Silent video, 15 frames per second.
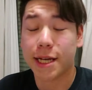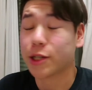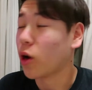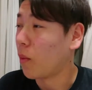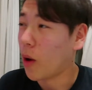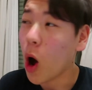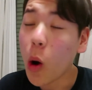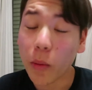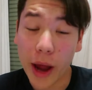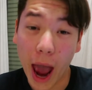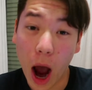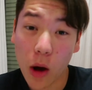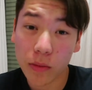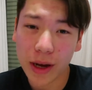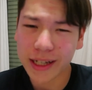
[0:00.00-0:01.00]
So I'm home
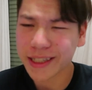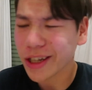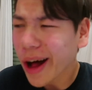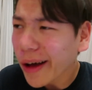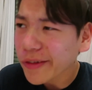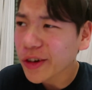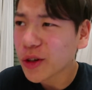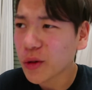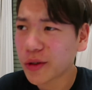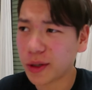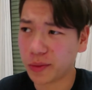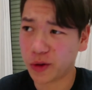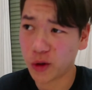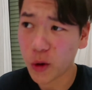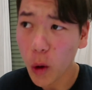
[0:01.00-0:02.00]
now. I still have to do
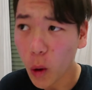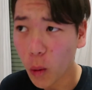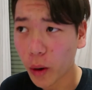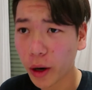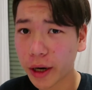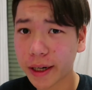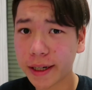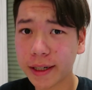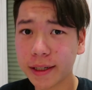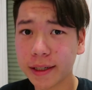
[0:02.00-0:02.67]
some schoolwork.